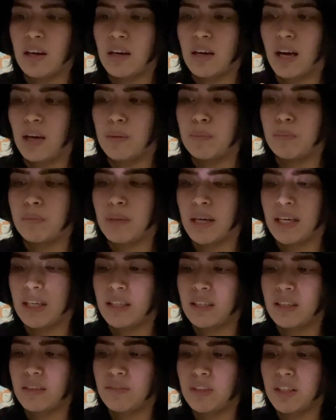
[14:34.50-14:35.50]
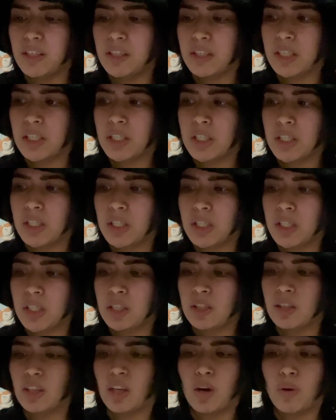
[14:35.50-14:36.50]
I might give this,
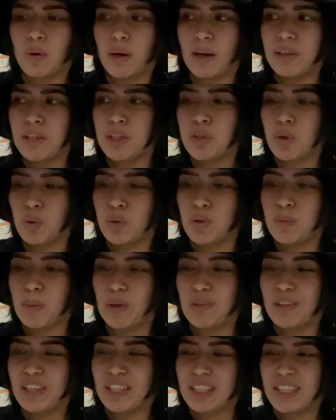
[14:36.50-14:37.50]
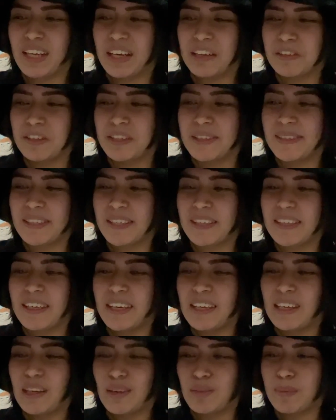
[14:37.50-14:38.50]
no, I already told her about this necklace,
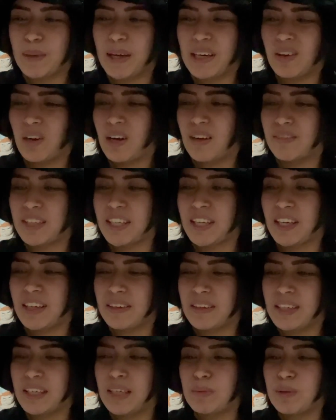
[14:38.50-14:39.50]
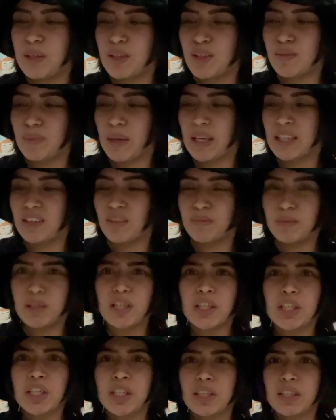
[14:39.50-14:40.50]
never mind, I'll have to keep this for myself, but
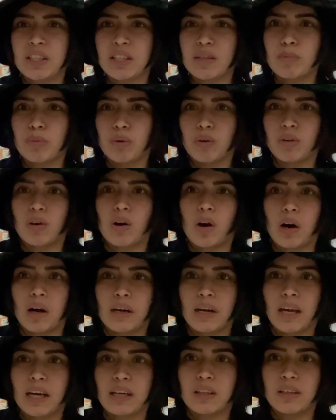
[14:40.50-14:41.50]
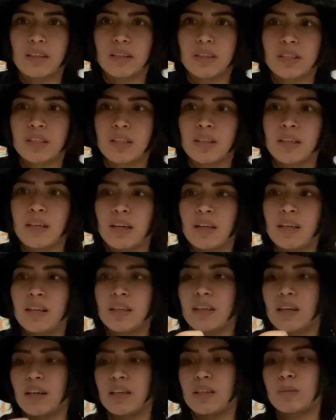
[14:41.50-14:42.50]
it's just a simple R necklace
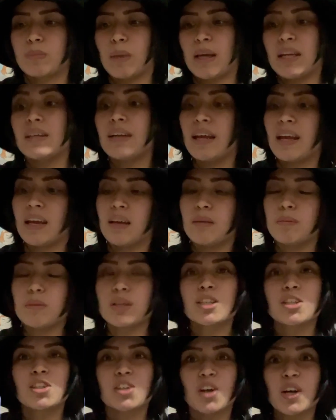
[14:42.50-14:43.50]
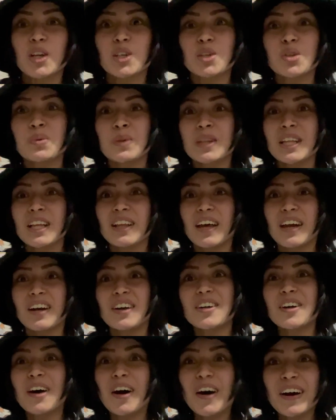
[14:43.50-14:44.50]
because my name starts with the
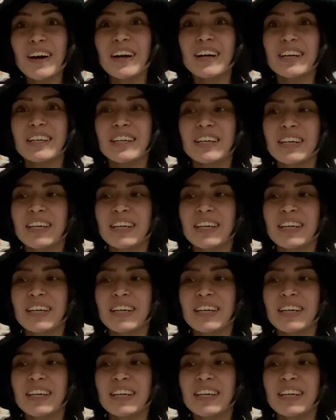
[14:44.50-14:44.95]
letter R.